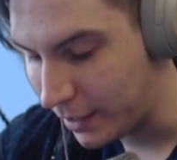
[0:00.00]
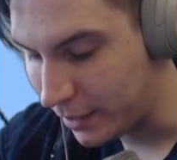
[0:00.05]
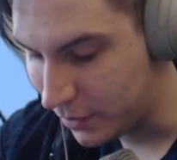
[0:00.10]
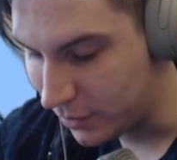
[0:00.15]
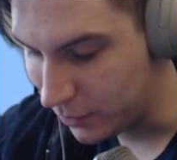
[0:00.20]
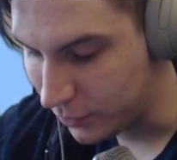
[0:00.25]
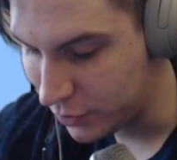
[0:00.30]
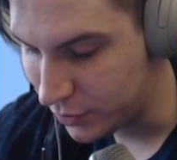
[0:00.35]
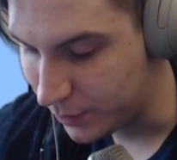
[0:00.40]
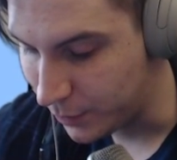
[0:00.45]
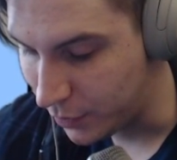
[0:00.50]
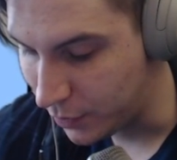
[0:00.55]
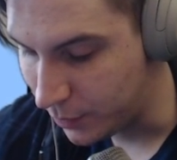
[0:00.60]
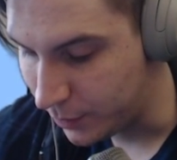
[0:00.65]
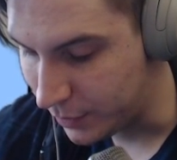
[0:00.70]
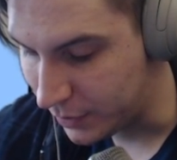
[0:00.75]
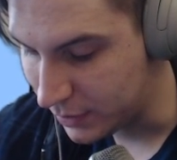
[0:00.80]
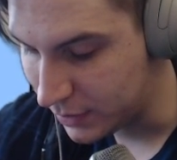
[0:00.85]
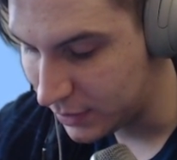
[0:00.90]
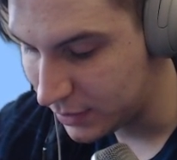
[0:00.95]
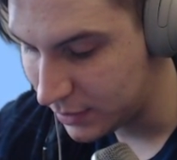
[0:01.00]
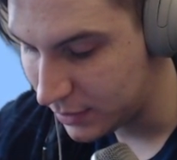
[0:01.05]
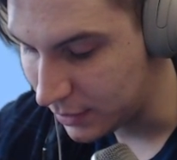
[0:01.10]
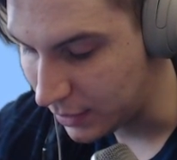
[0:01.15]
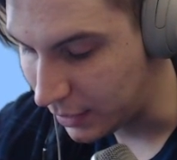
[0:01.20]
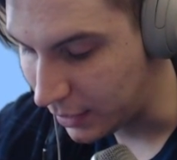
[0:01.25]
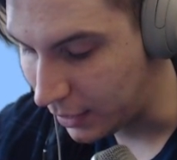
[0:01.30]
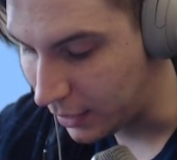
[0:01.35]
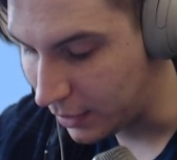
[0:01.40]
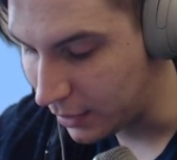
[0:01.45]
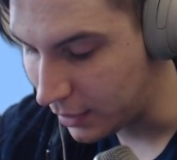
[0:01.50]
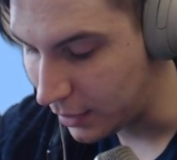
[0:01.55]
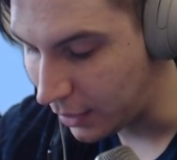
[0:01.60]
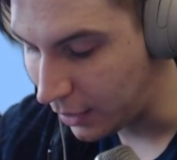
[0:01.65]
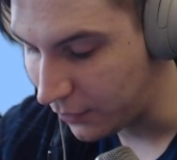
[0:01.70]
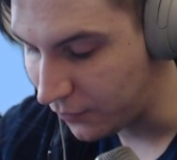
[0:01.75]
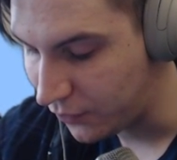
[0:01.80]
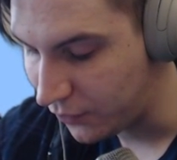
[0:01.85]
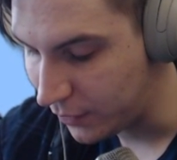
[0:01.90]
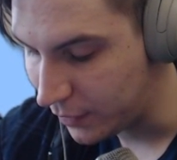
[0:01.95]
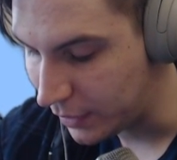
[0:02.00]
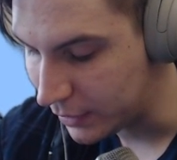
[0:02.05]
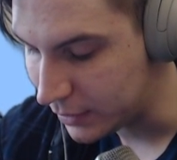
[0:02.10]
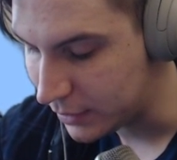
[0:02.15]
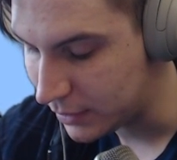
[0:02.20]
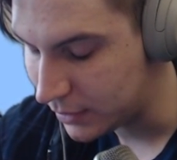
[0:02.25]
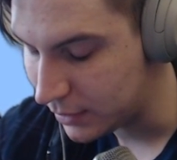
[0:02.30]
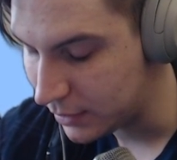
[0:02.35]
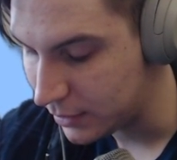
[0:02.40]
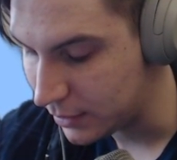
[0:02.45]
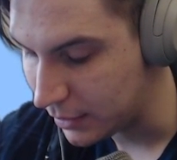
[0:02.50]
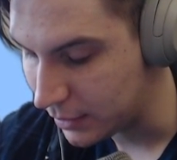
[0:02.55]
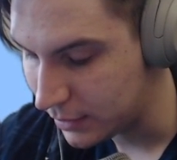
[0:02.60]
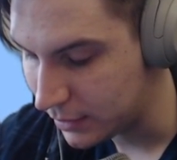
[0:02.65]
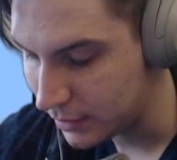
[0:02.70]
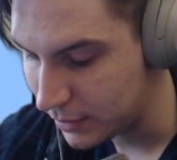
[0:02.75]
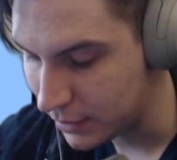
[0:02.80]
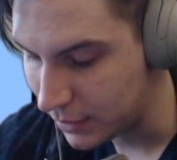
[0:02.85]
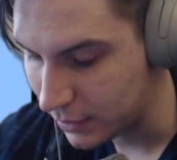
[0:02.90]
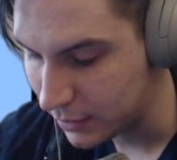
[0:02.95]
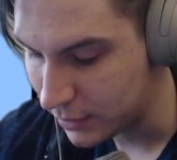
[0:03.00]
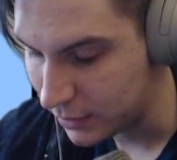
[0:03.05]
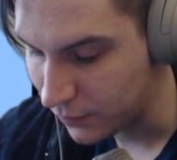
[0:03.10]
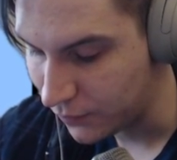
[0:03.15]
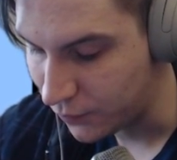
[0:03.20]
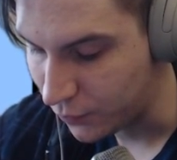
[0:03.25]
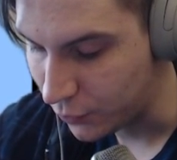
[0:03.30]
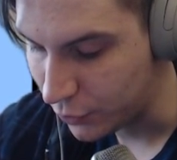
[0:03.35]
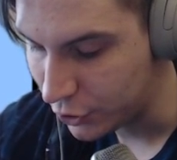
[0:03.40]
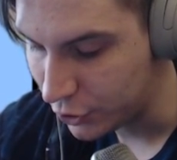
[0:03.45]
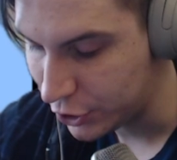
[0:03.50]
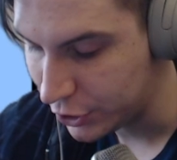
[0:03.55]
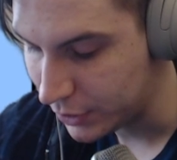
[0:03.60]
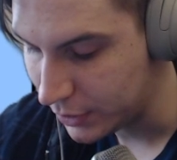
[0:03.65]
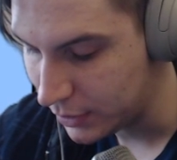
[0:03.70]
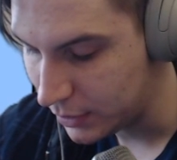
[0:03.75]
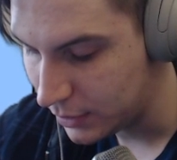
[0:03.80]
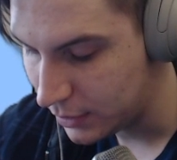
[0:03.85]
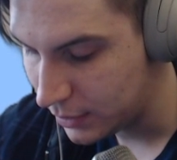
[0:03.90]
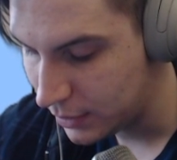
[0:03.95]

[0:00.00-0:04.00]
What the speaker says: those moments, and I feel that's unfortunate.